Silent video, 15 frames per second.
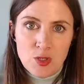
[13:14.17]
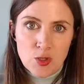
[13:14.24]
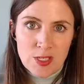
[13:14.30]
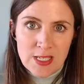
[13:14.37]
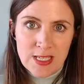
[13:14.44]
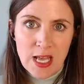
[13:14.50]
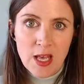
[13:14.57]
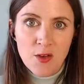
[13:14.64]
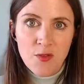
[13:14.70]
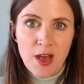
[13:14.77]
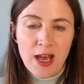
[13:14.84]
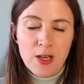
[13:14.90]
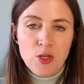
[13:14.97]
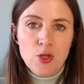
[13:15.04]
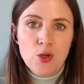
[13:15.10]
yourself,
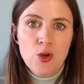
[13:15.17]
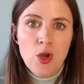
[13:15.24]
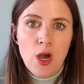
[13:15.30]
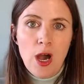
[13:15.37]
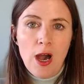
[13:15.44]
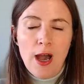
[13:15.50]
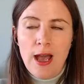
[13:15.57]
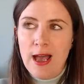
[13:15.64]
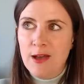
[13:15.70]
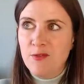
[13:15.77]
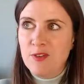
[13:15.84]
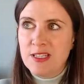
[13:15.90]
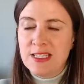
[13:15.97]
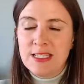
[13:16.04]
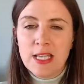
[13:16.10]
how you
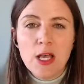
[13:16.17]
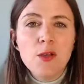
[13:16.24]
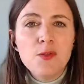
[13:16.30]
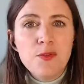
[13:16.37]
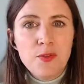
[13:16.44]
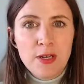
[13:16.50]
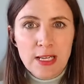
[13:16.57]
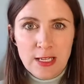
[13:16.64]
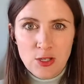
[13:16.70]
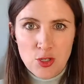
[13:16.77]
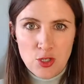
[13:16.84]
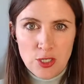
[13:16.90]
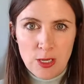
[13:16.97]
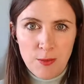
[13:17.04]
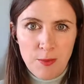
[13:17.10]
have
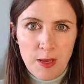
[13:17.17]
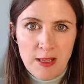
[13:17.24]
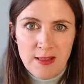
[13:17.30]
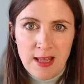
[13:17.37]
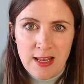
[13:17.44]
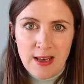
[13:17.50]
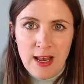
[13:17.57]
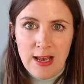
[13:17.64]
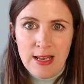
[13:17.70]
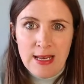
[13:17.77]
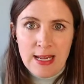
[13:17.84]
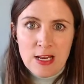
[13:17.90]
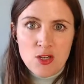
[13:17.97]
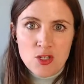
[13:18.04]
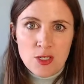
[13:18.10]
self-leadership and then
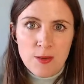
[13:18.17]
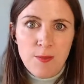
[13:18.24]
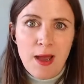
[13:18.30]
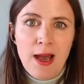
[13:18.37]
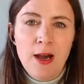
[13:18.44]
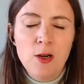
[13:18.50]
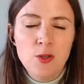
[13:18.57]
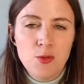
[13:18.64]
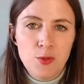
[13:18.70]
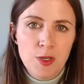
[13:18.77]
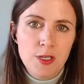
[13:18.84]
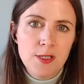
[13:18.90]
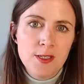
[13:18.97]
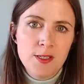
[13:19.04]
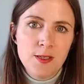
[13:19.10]
leadership
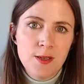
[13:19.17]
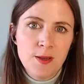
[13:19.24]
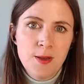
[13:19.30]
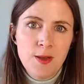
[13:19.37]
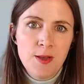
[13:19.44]
outwards.